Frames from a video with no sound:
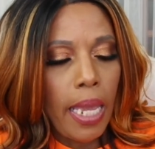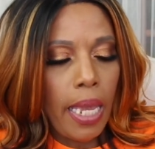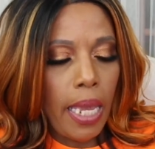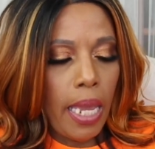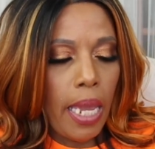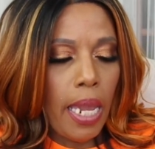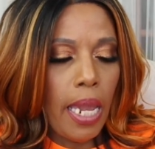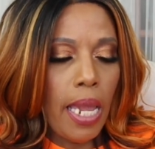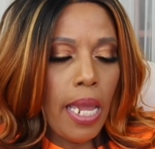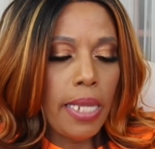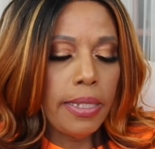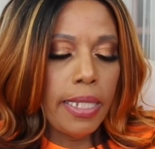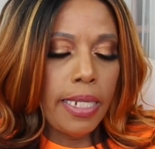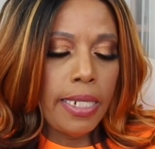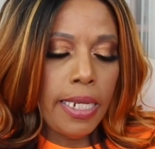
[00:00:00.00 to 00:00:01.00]

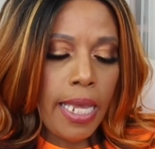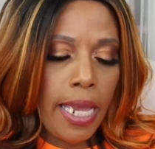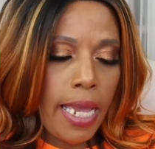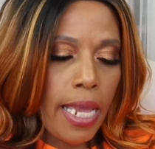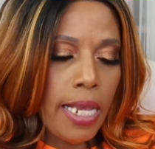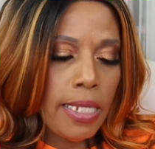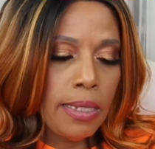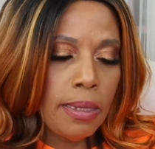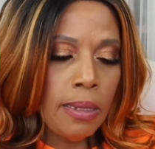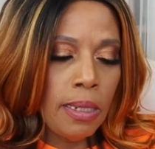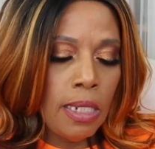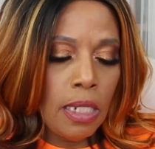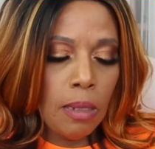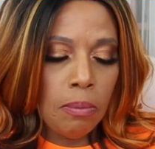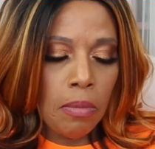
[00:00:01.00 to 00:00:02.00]
And the last
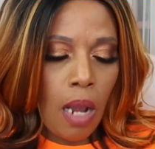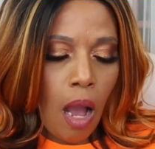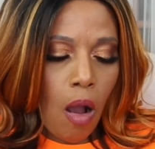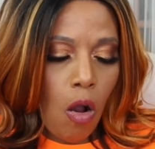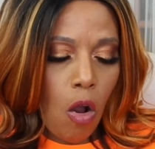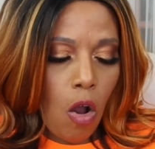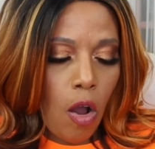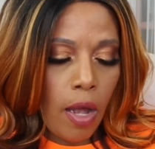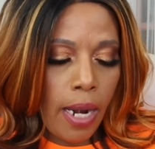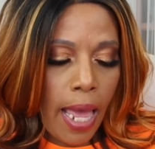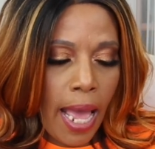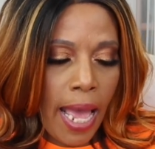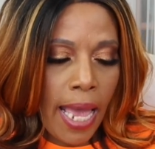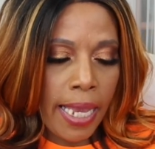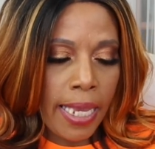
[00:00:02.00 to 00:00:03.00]
lip oil
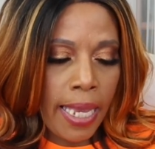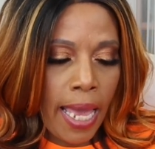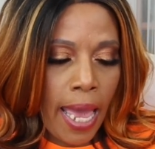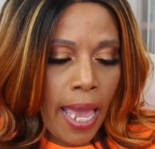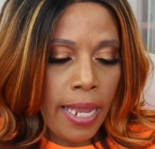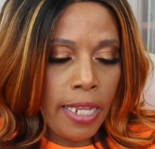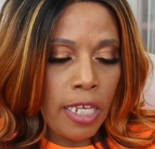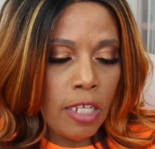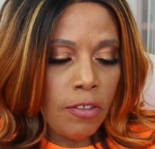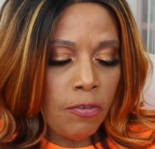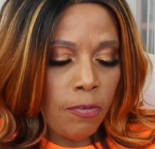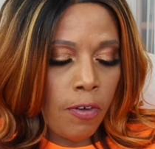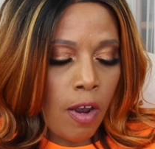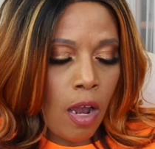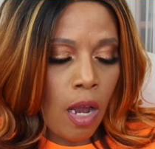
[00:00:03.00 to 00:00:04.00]
I got is
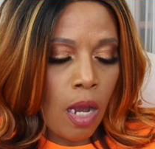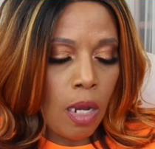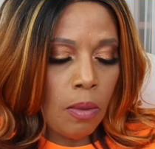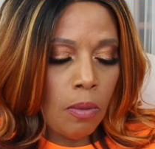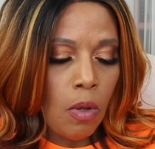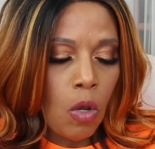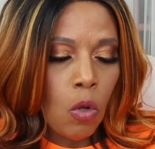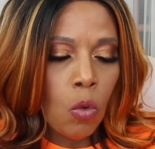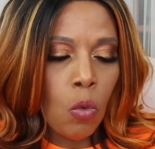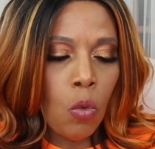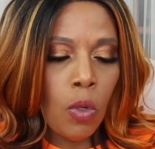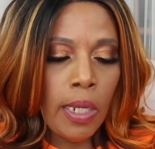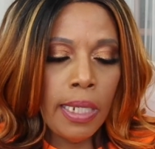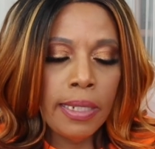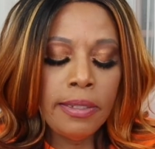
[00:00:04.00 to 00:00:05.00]
from
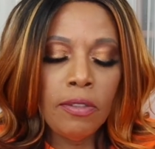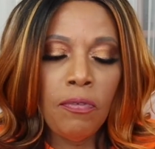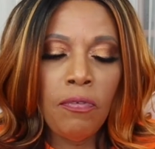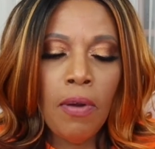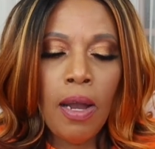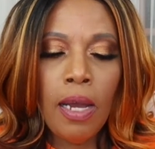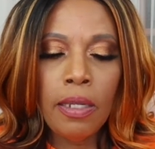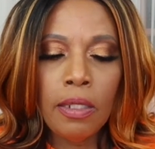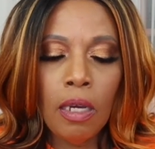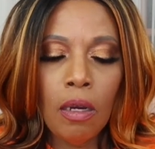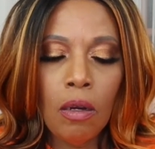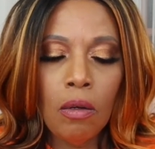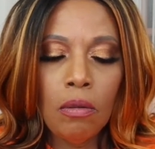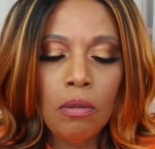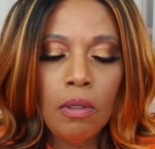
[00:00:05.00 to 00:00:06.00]
Gwen
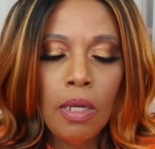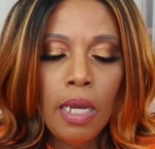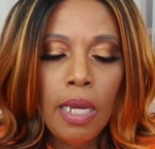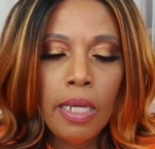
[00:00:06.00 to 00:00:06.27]
DeFano.